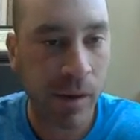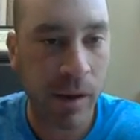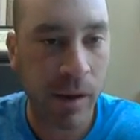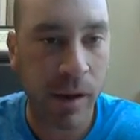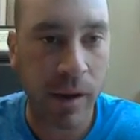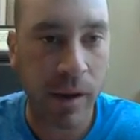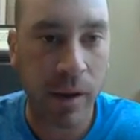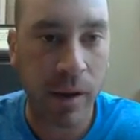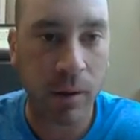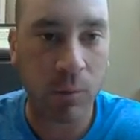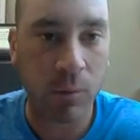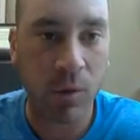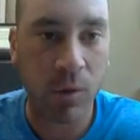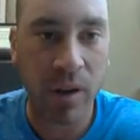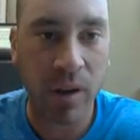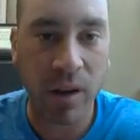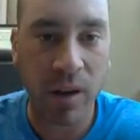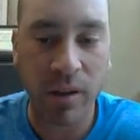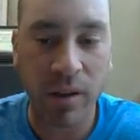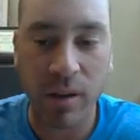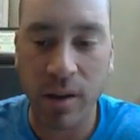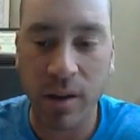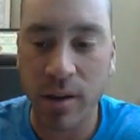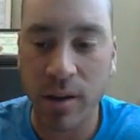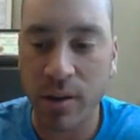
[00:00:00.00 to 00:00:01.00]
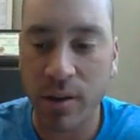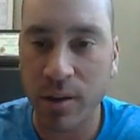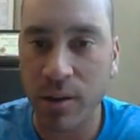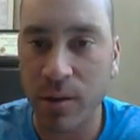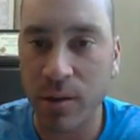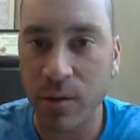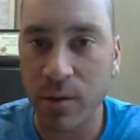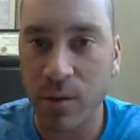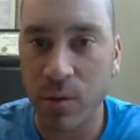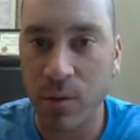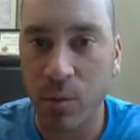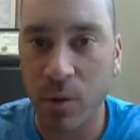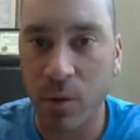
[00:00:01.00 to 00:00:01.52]
and we'll get the
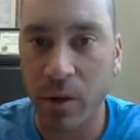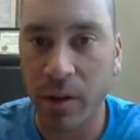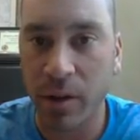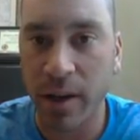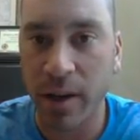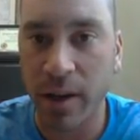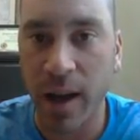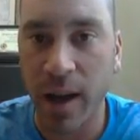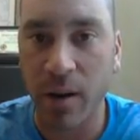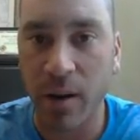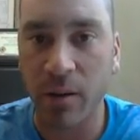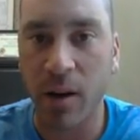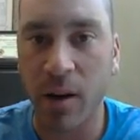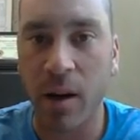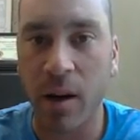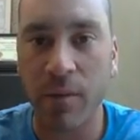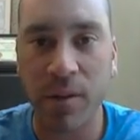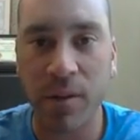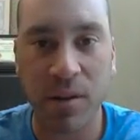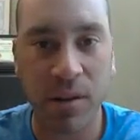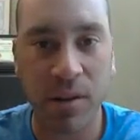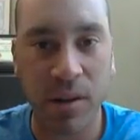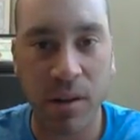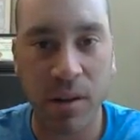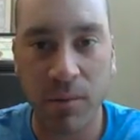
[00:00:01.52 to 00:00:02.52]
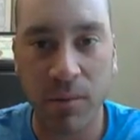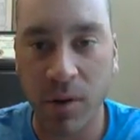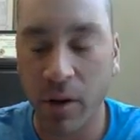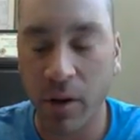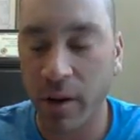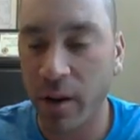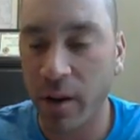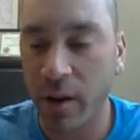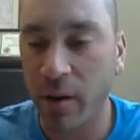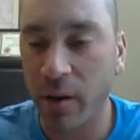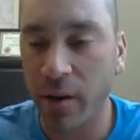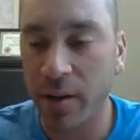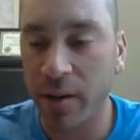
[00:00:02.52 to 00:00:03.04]
issues worked out. Obviously, if you're
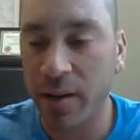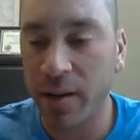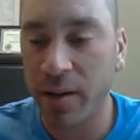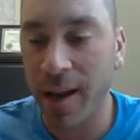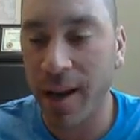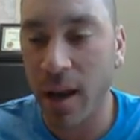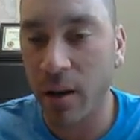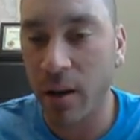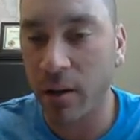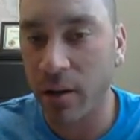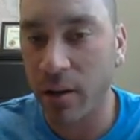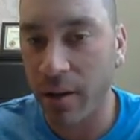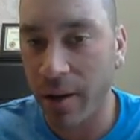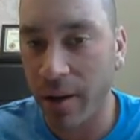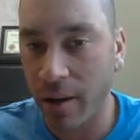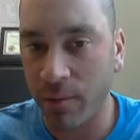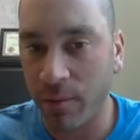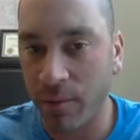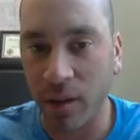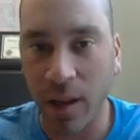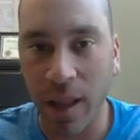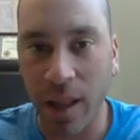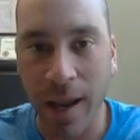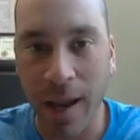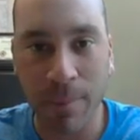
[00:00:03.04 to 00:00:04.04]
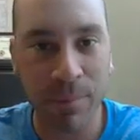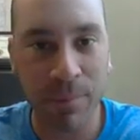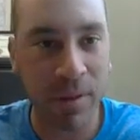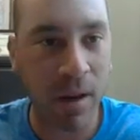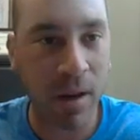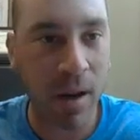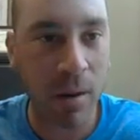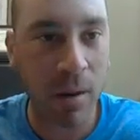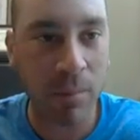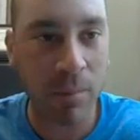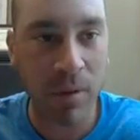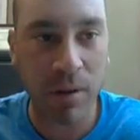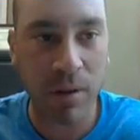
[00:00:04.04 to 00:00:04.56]
here in town and you have a
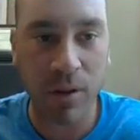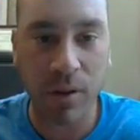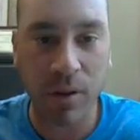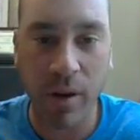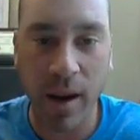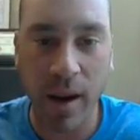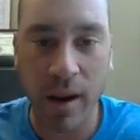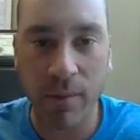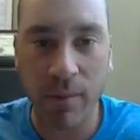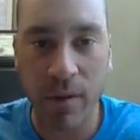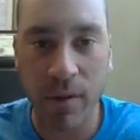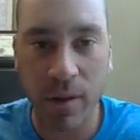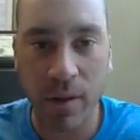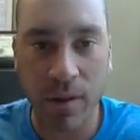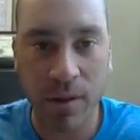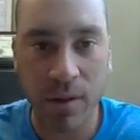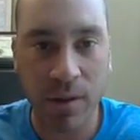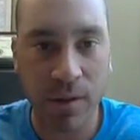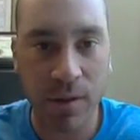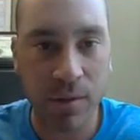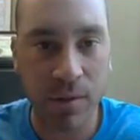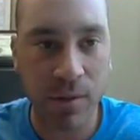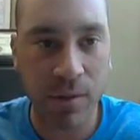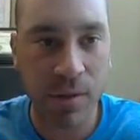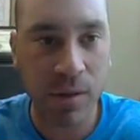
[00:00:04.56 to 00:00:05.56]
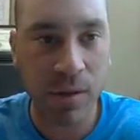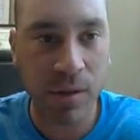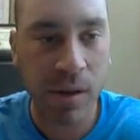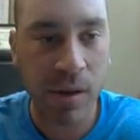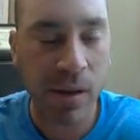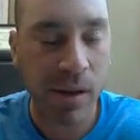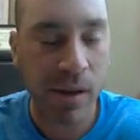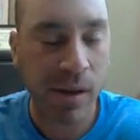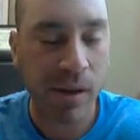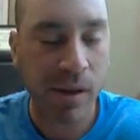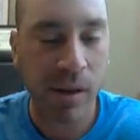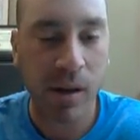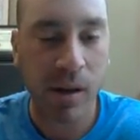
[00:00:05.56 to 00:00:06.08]
laptop and you're having issues,
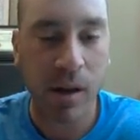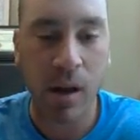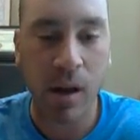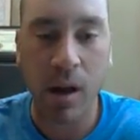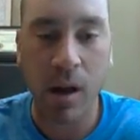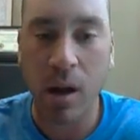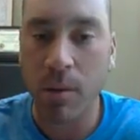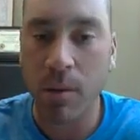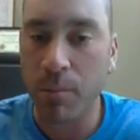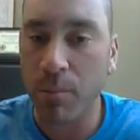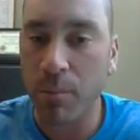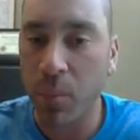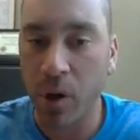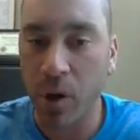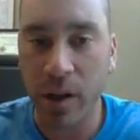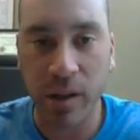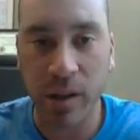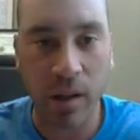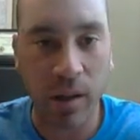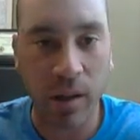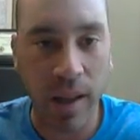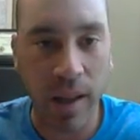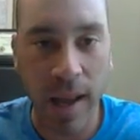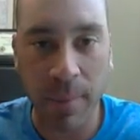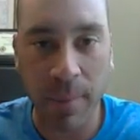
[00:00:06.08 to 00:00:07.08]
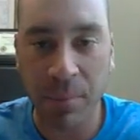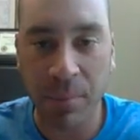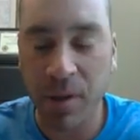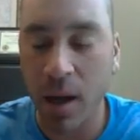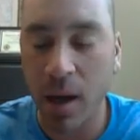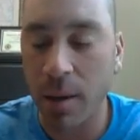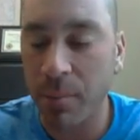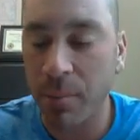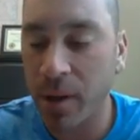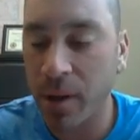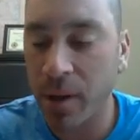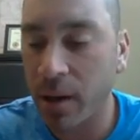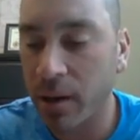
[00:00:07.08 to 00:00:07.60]
bring the
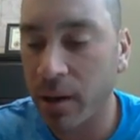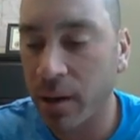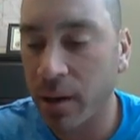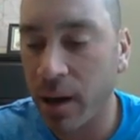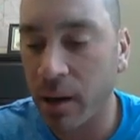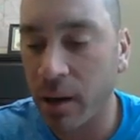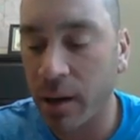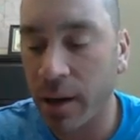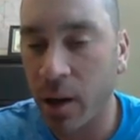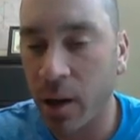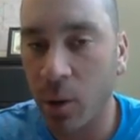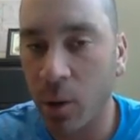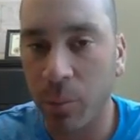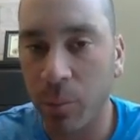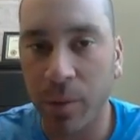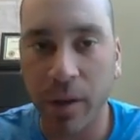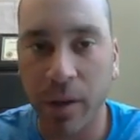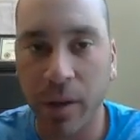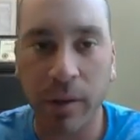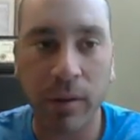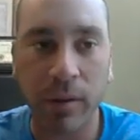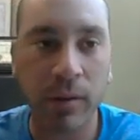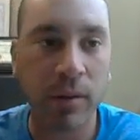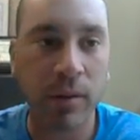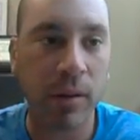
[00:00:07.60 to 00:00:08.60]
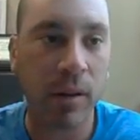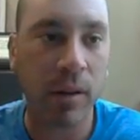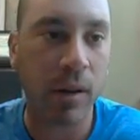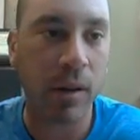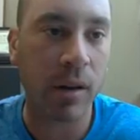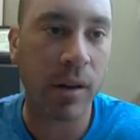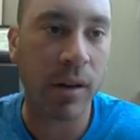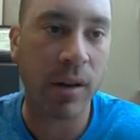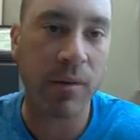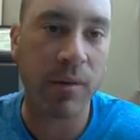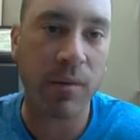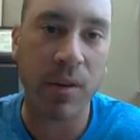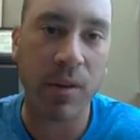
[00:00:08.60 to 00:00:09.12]
laptop in and I'll help you.
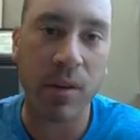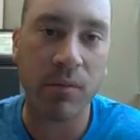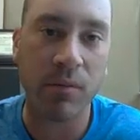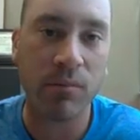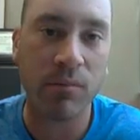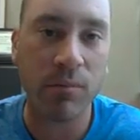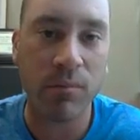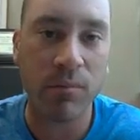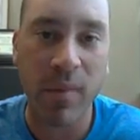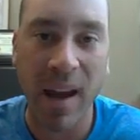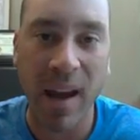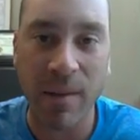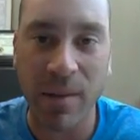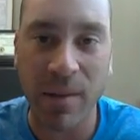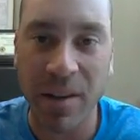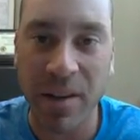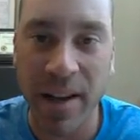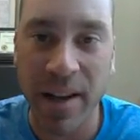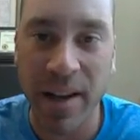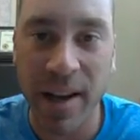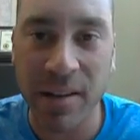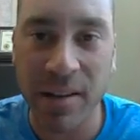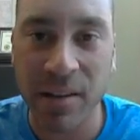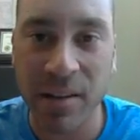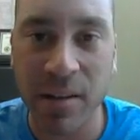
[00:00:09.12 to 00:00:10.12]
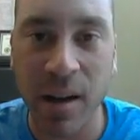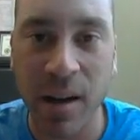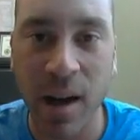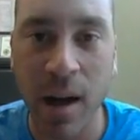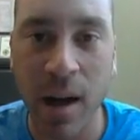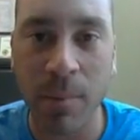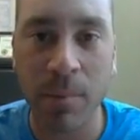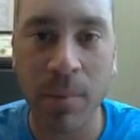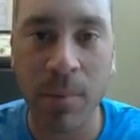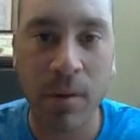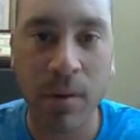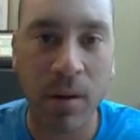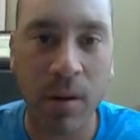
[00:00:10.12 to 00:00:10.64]
If you have a
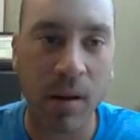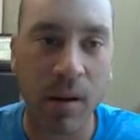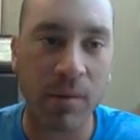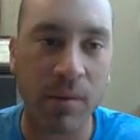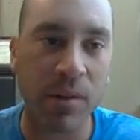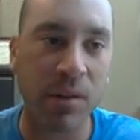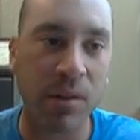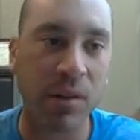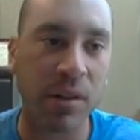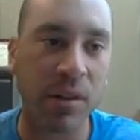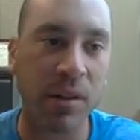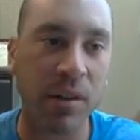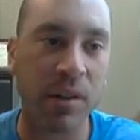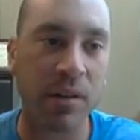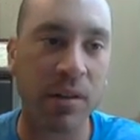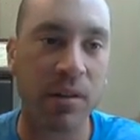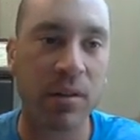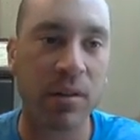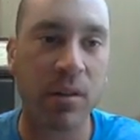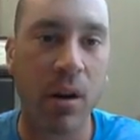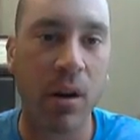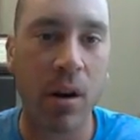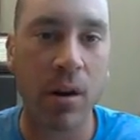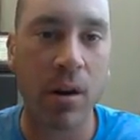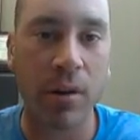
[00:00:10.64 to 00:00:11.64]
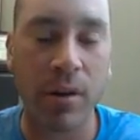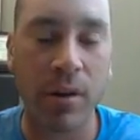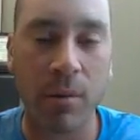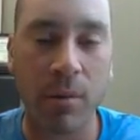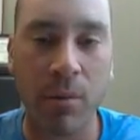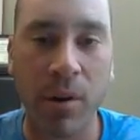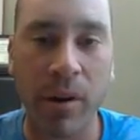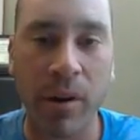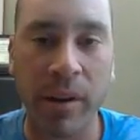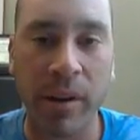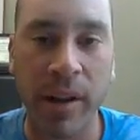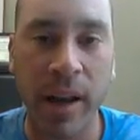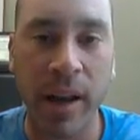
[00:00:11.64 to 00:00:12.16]
desktop, obviously it's harder to
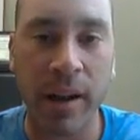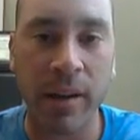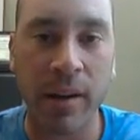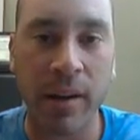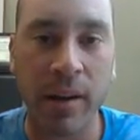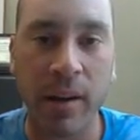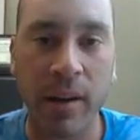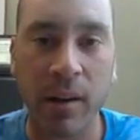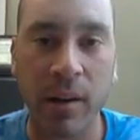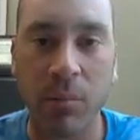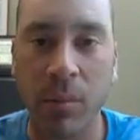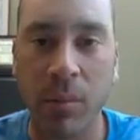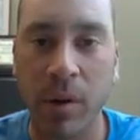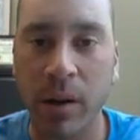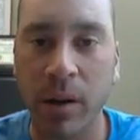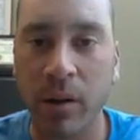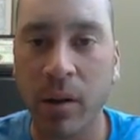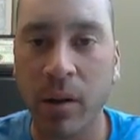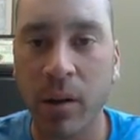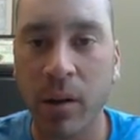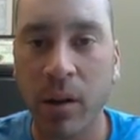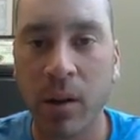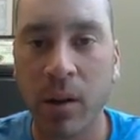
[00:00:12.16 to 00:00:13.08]
bring that in, but